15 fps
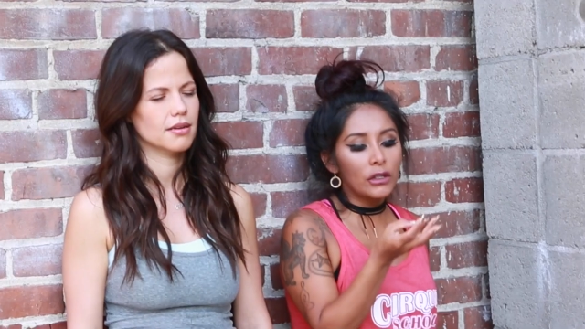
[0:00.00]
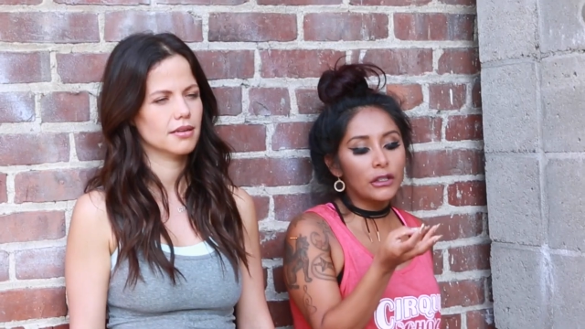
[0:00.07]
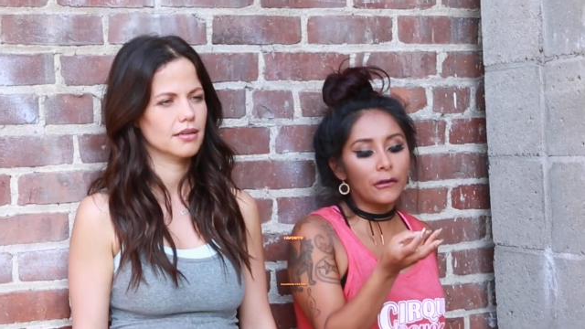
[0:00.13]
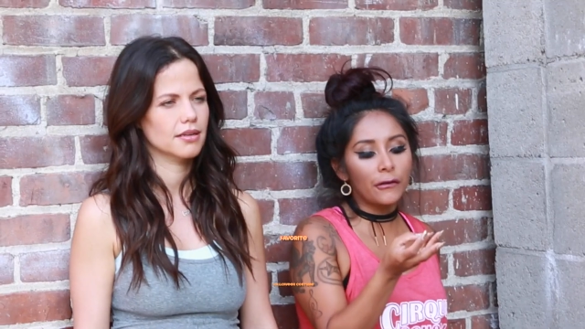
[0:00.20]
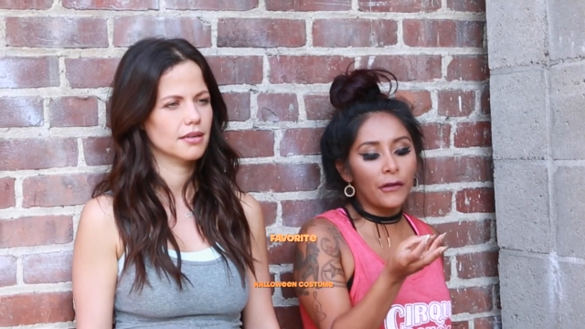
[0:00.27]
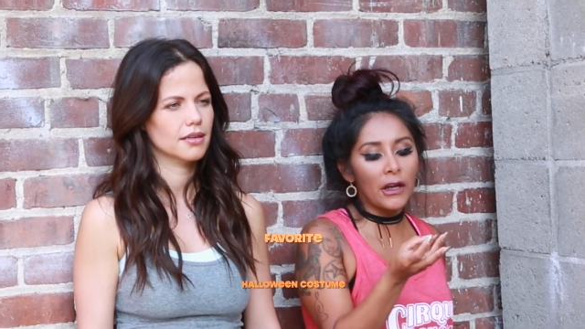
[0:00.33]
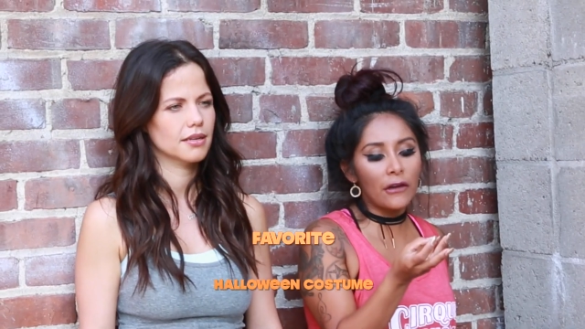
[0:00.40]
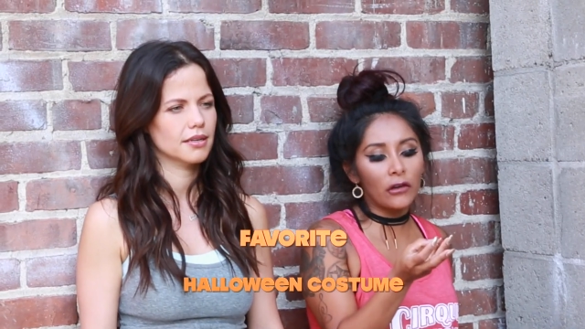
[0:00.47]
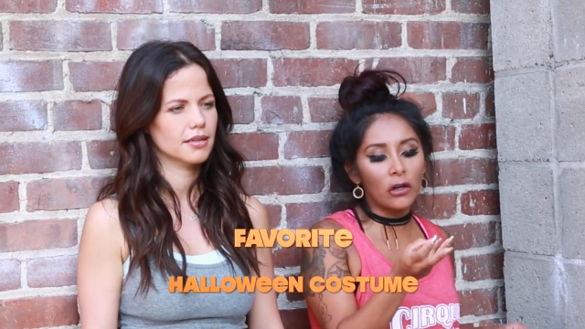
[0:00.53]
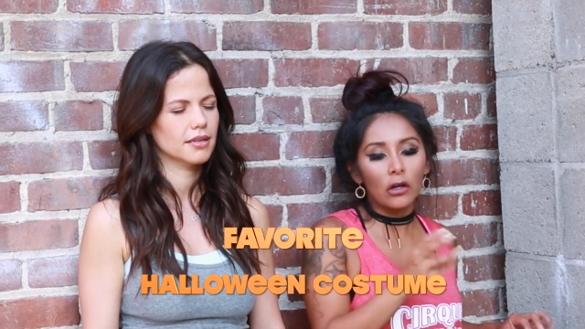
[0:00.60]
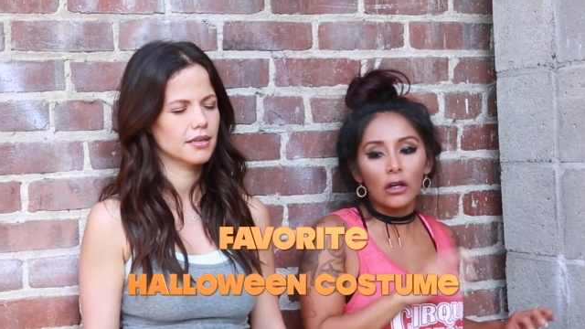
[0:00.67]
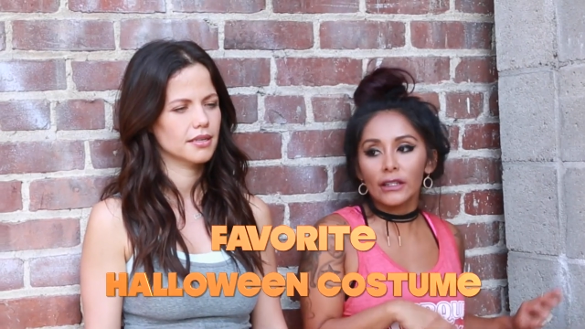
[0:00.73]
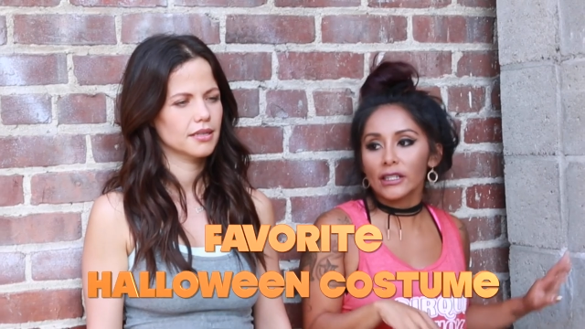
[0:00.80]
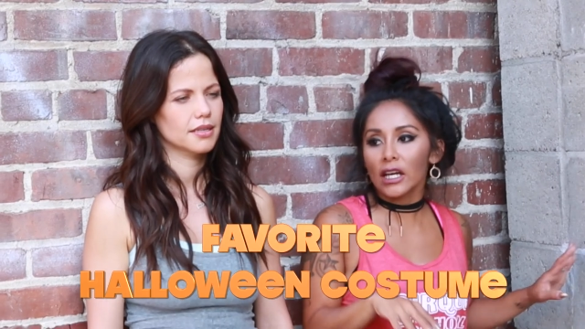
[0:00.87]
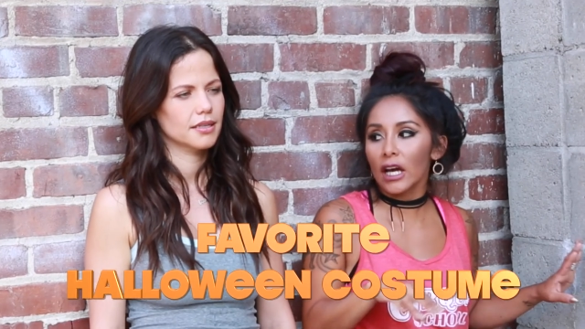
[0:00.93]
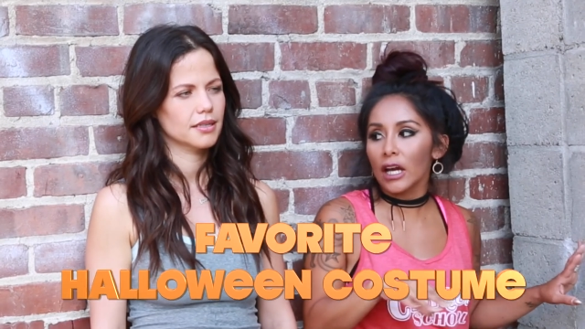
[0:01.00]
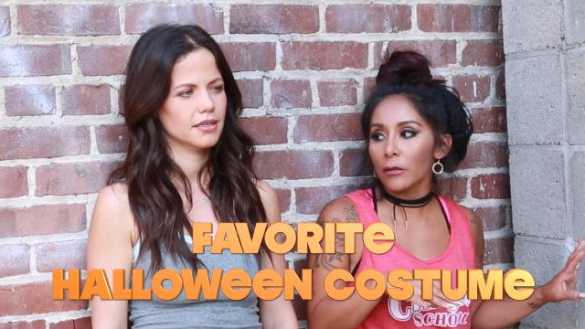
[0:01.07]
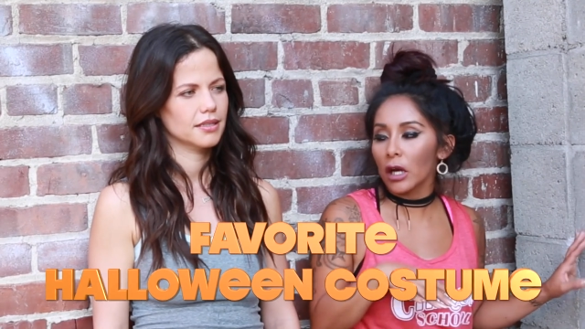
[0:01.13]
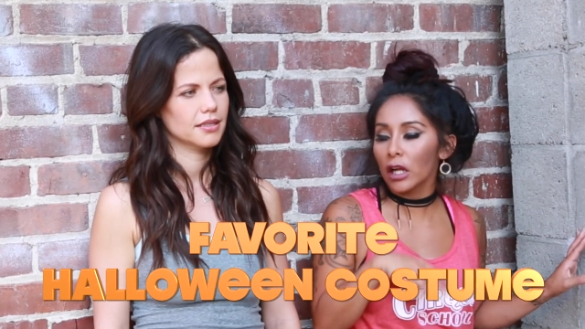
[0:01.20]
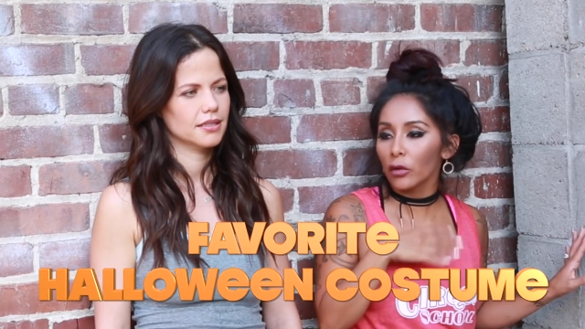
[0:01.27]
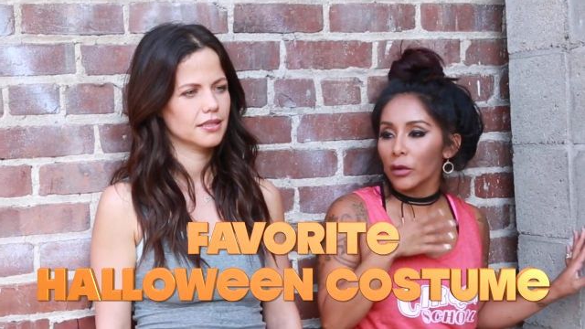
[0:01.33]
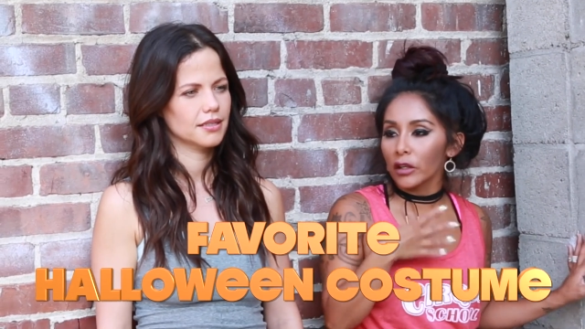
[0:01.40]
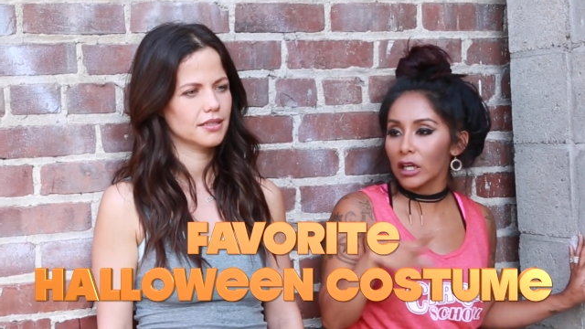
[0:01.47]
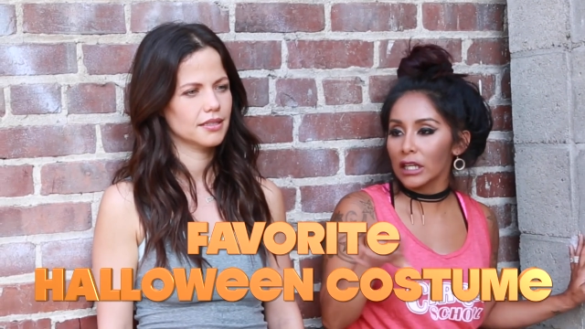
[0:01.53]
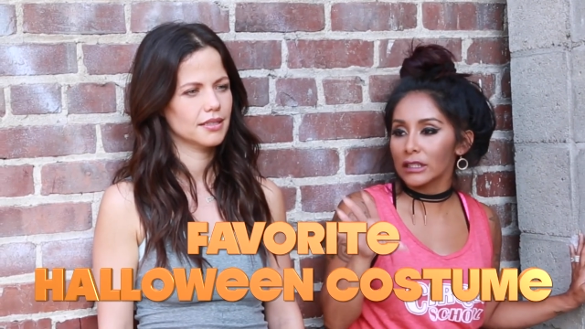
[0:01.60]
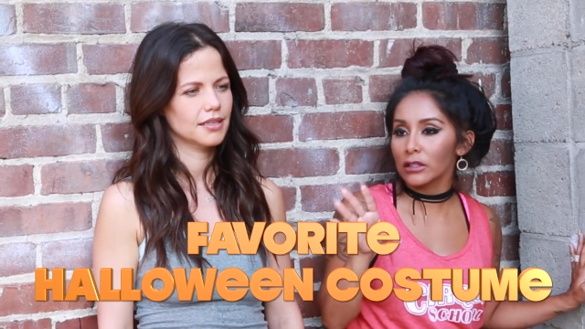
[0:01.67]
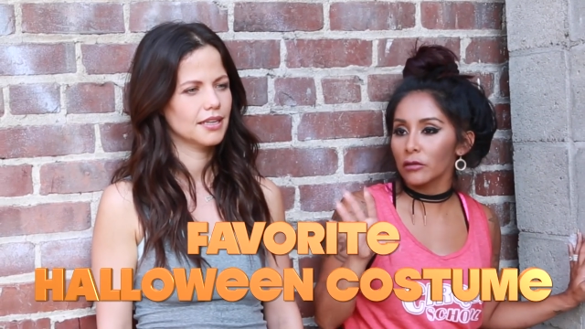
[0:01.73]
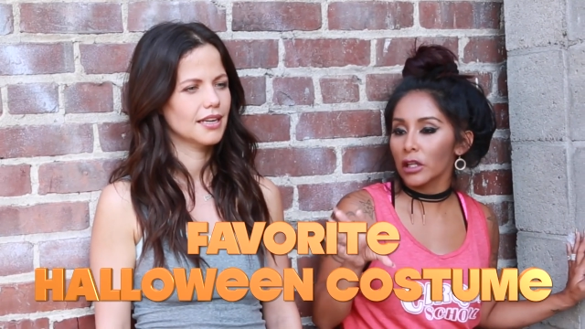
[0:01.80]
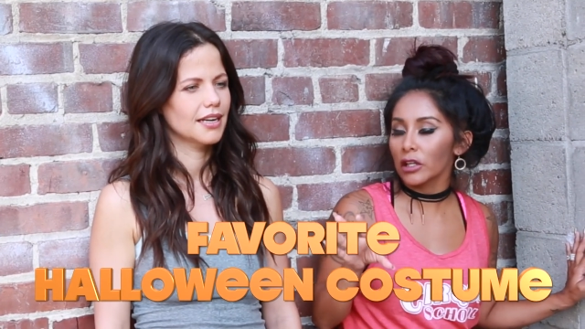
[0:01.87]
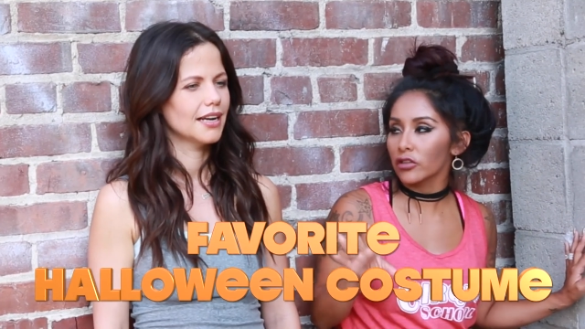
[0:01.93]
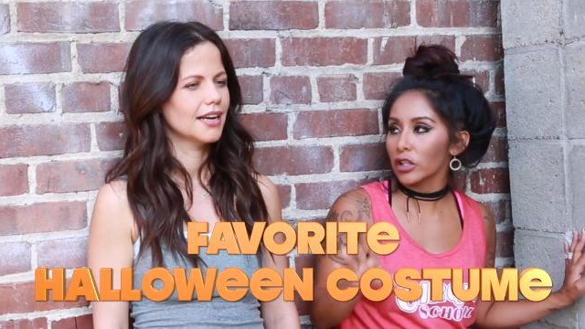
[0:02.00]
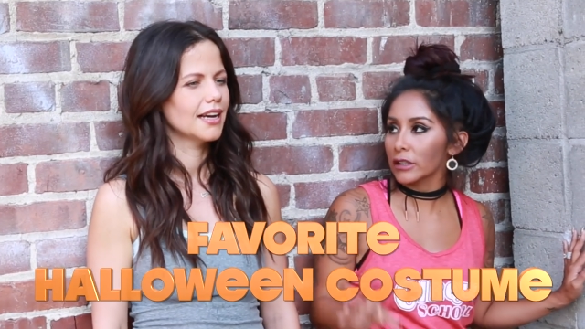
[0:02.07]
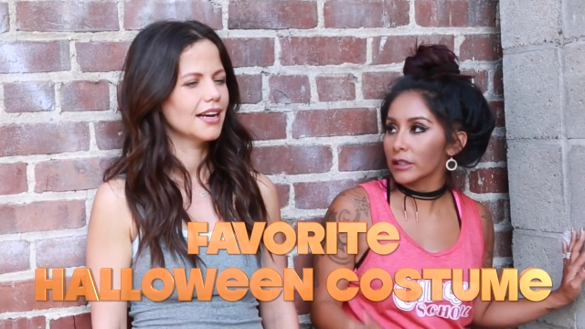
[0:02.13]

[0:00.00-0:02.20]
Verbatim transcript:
Speaker 1: What's your favorite all-time Halloween costume that you